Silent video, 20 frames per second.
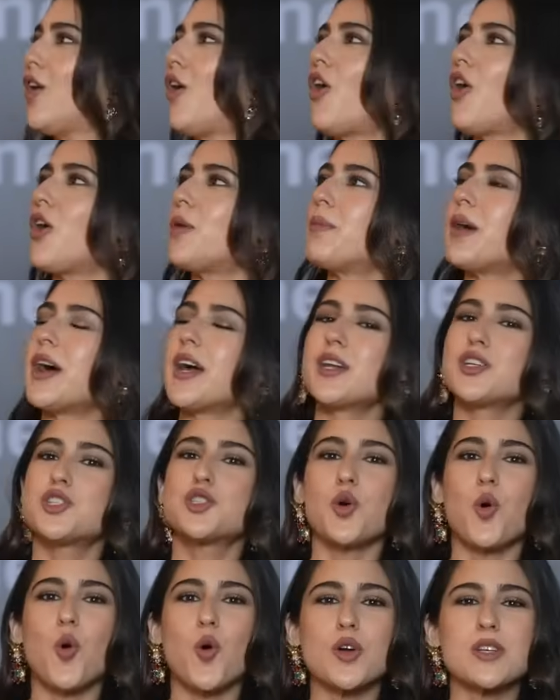all my
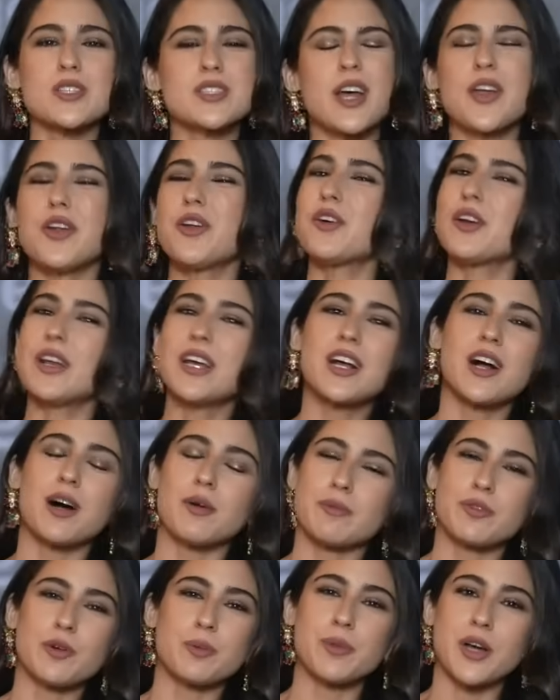jokes, they really
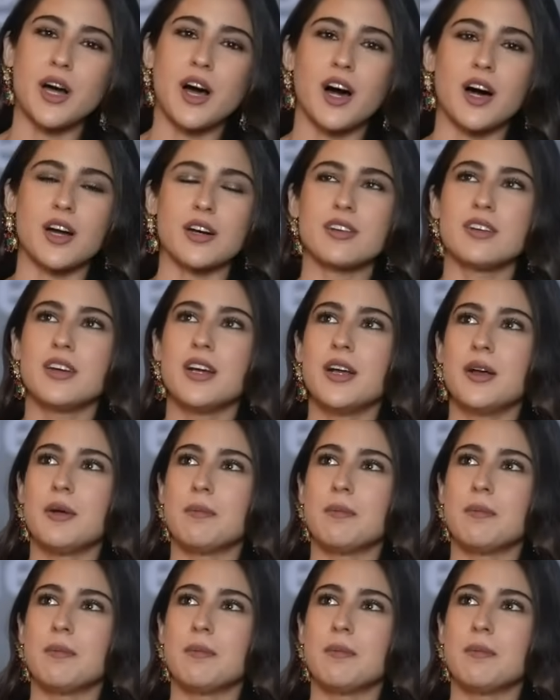come from the heart.